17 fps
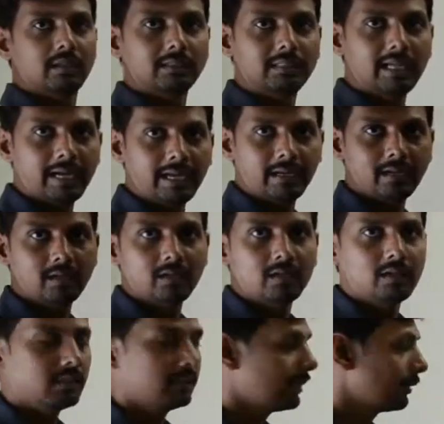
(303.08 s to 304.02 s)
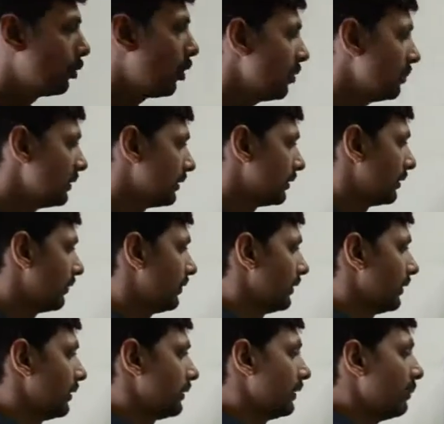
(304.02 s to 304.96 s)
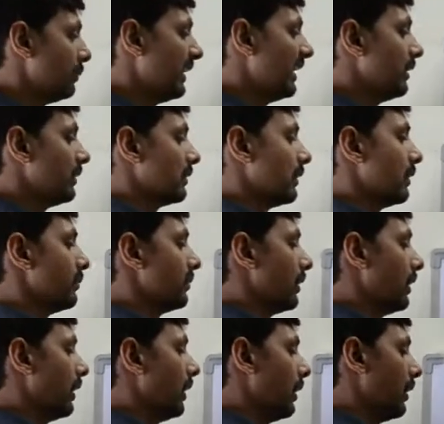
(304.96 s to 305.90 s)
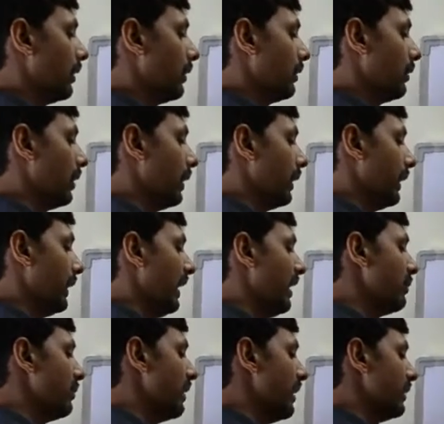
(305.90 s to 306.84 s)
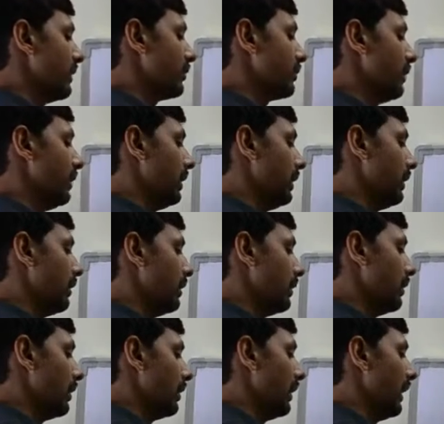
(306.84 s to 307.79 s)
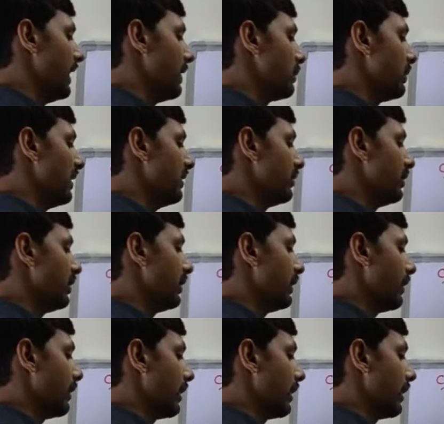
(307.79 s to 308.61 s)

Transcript: then the middle terms are a minus d, a plus d.